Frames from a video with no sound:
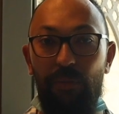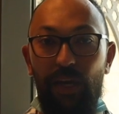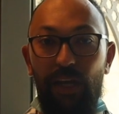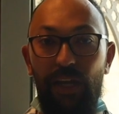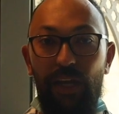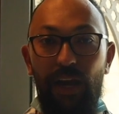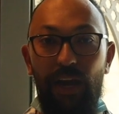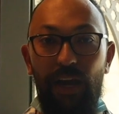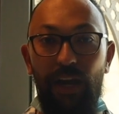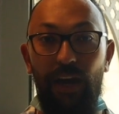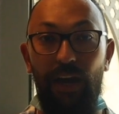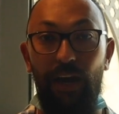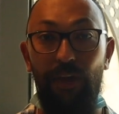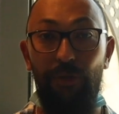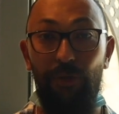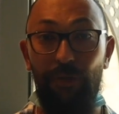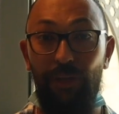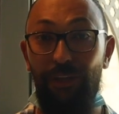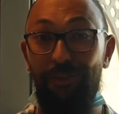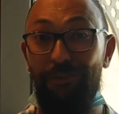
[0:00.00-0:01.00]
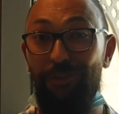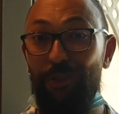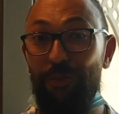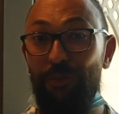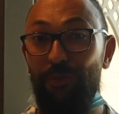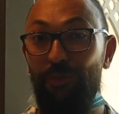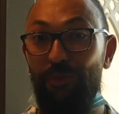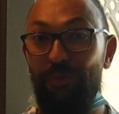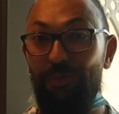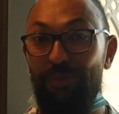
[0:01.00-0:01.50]
but I thought I
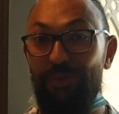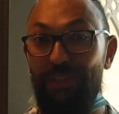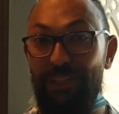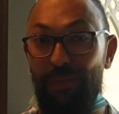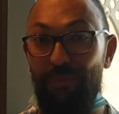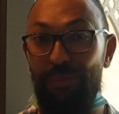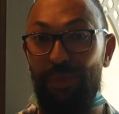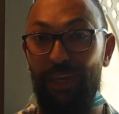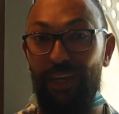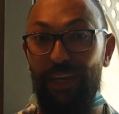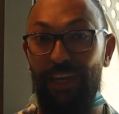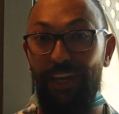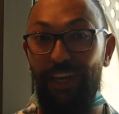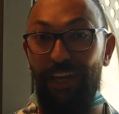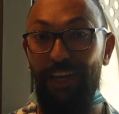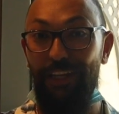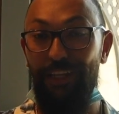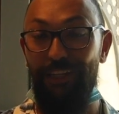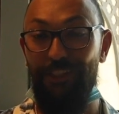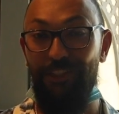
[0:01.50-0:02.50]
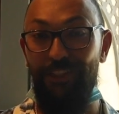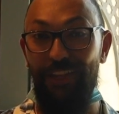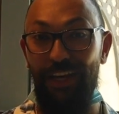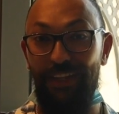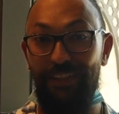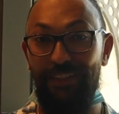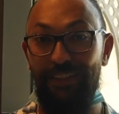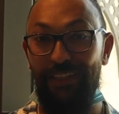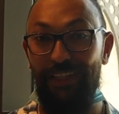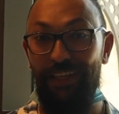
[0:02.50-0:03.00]
knew something in English
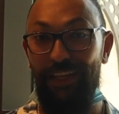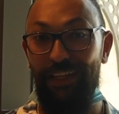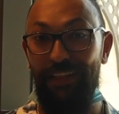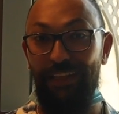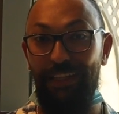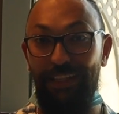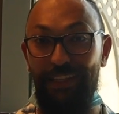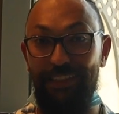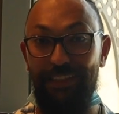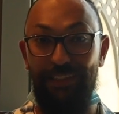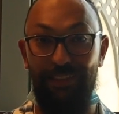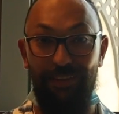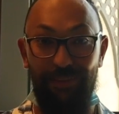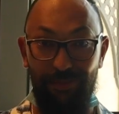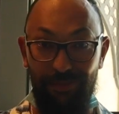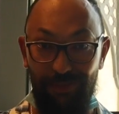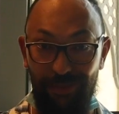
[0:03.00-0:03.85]
that at least